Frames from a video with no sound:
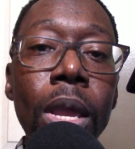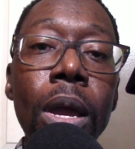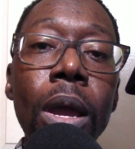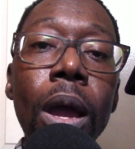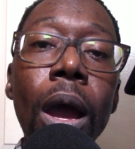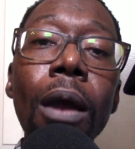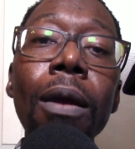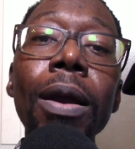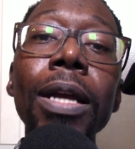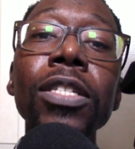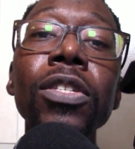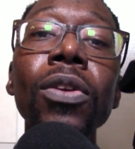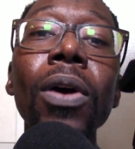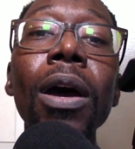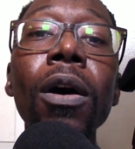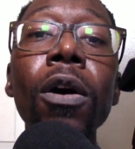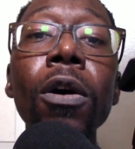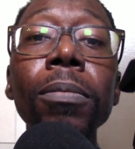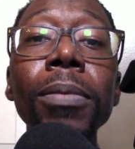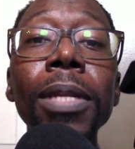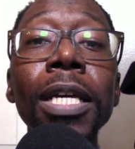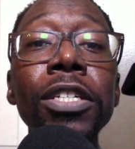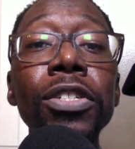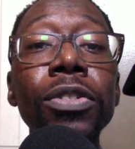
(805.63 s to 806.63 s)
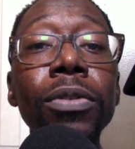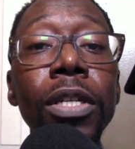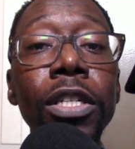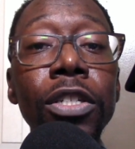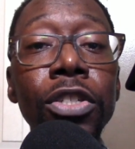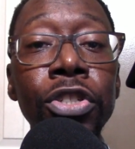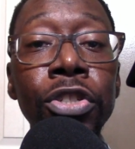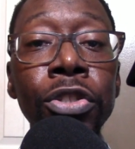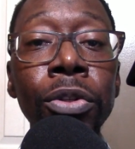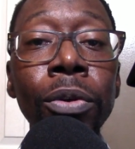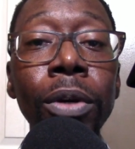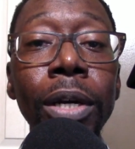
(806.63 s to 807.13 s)
All right, so I hope that you
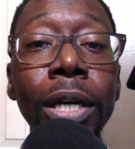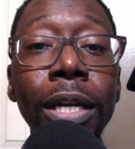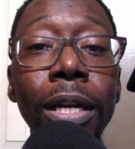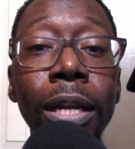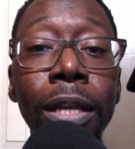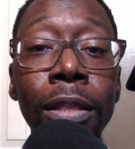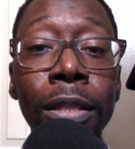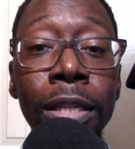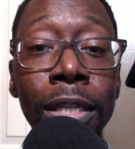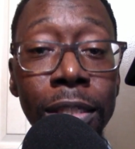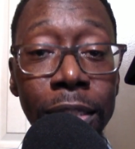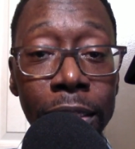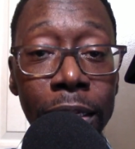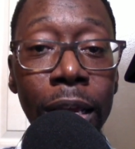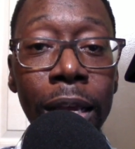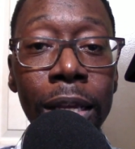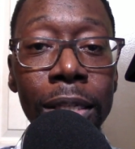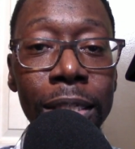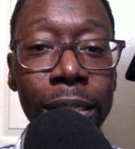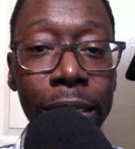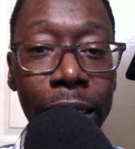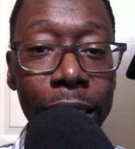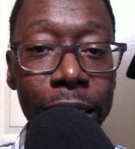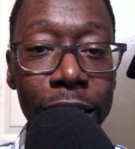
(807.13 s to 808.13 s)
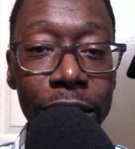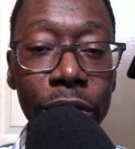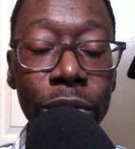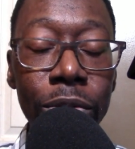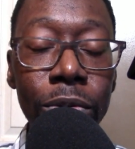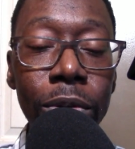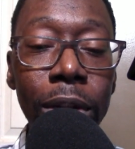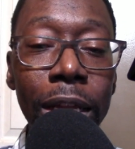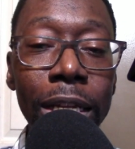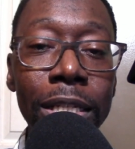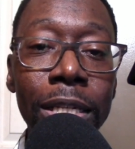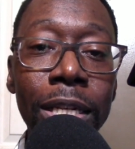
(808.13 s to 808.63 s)
enjoyed this Sunday
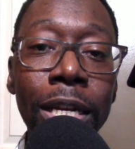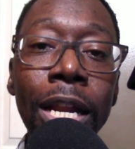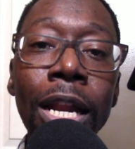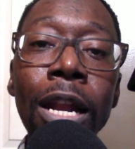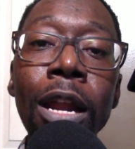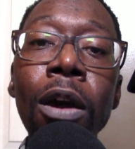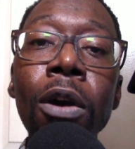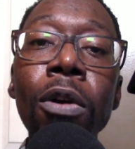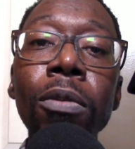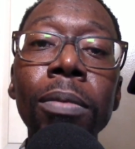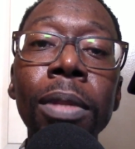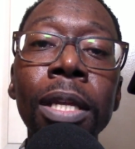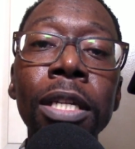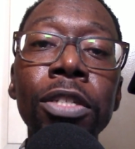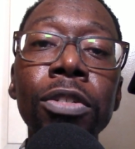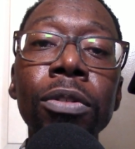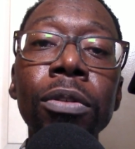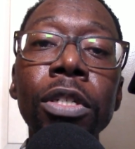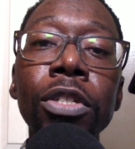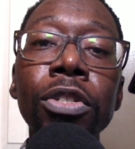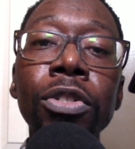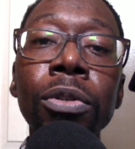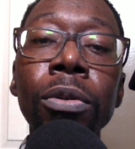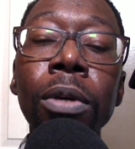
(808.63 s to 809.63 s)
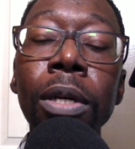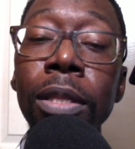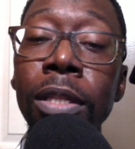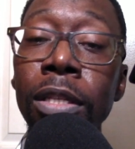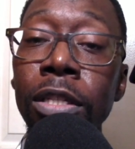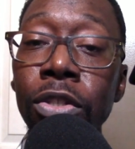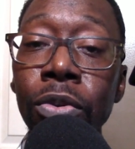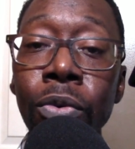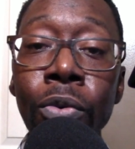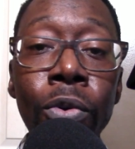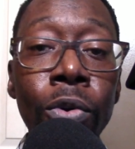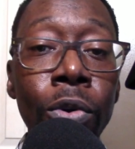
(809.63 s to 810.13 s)
school lesson, and I hope that you enjoyed
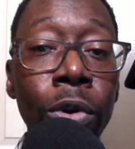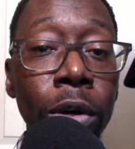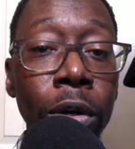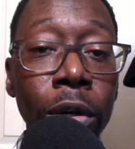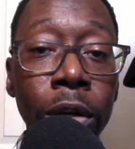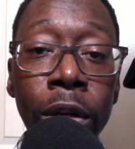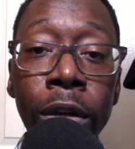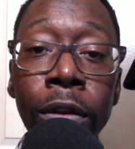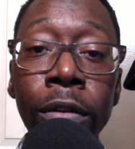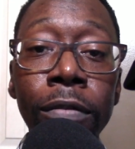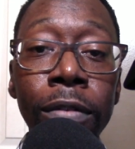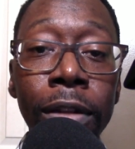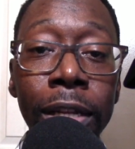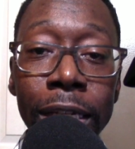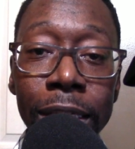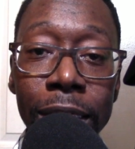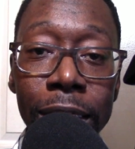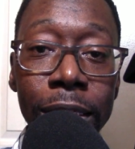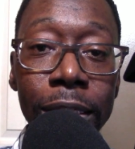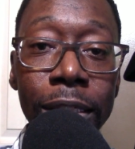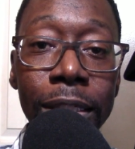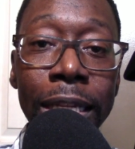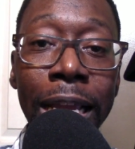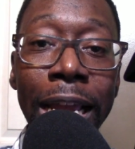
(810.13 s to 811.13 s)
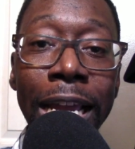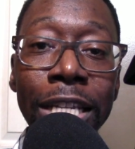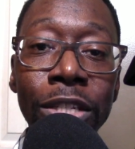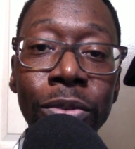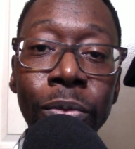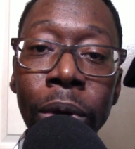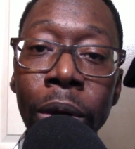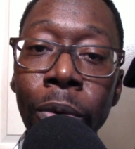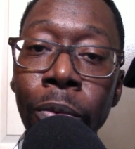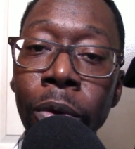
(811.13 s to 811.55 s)
this quarter of lessons as well.